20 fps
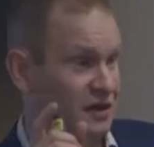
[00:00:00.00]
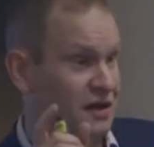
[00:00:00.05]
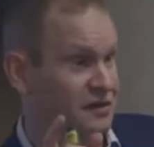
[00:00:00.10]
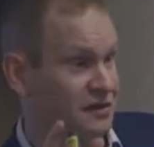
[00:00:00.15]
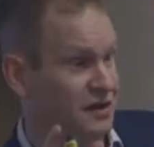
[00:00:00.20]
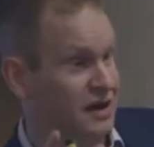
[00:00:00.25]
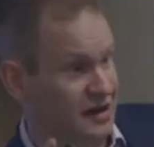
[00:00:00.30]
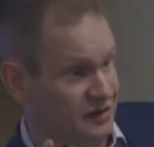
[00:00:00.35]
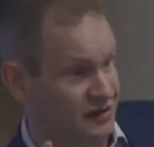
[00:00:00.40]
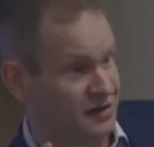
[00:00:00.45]
an
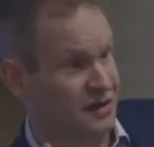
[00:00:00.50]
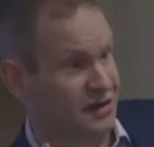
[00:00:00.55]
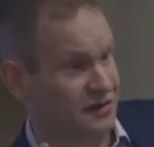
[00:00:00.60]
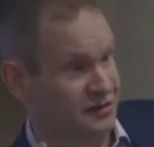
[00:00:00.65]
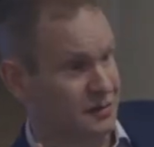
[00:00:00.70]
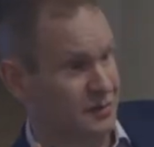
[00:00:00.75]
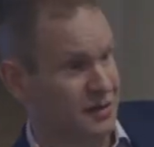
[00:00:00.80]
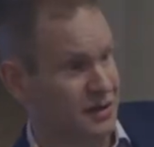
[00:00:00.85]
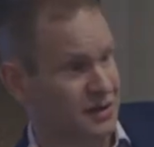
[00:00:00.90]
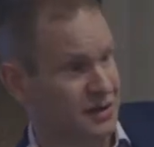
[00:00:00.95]

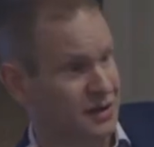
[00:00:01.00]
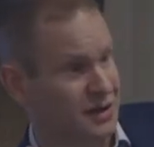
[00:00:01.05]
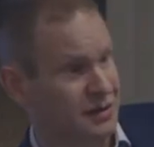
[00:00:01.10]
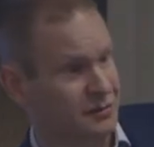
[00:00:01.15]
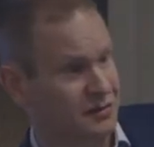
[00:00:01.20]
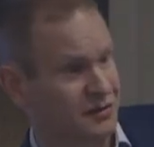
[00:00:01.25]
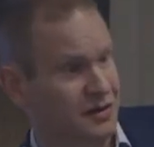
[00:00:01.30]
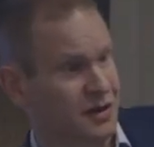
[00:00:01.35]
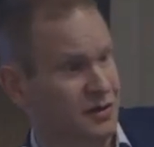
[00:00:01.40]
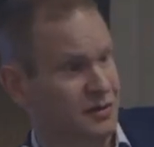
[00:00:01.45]
internationalized domain
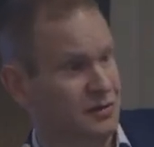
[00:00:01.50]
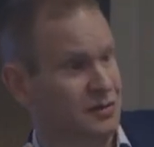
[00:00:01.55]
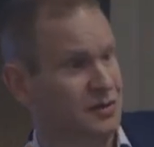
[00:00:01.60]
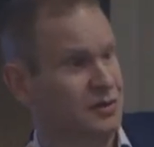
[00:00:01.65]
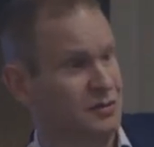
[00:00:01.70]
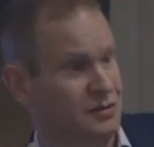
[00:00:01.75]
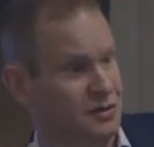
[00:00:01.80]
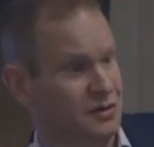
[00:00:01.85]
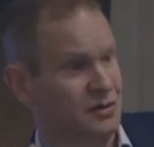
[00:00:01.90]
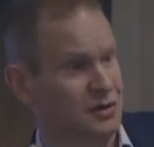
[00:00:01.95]
name.
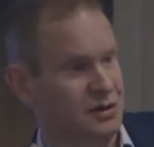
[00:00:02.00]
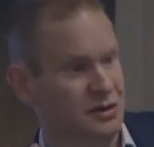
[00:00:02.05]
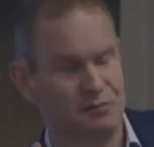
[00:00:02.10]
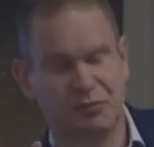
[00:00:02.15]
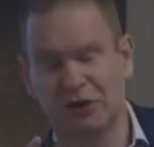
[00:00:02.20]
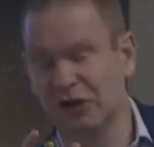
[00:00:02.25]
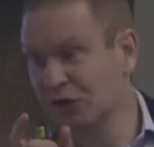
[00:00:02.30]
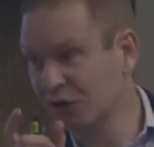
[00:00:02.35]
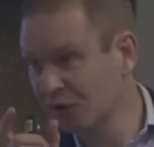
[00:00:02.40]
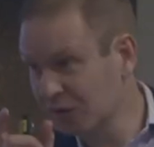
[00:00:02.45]

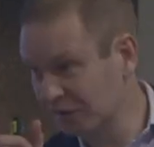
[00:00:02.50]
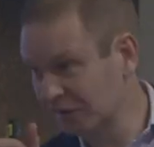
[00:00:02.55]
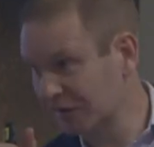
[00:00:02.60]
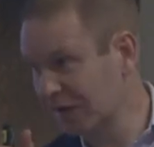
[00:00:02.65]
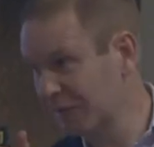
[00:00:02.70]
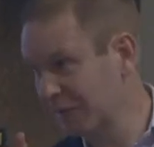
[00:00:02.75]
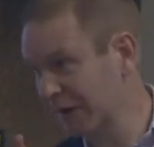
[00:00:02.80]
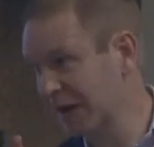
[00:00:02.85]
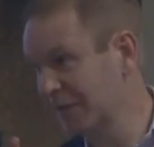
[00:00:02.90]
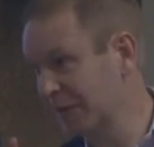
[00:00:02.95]
But it looks
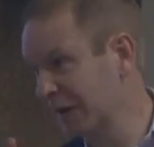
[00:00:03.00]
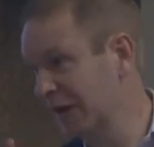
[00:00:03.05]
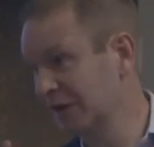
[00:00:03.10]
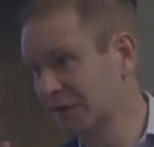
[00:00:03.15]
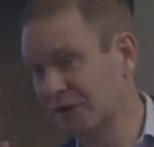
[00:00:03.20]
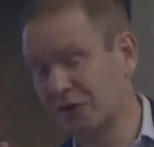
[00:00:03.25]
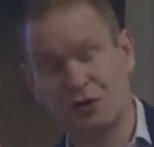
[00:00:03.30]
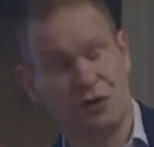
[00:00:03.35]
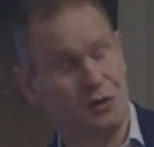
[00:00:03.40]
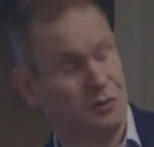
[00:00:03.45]
like
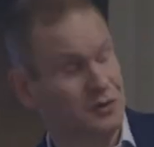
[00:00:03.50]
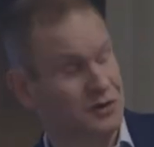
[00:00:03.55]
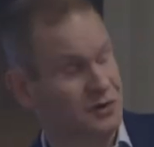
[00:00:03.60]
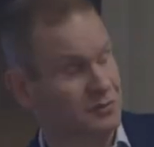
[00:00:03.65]
paypal.com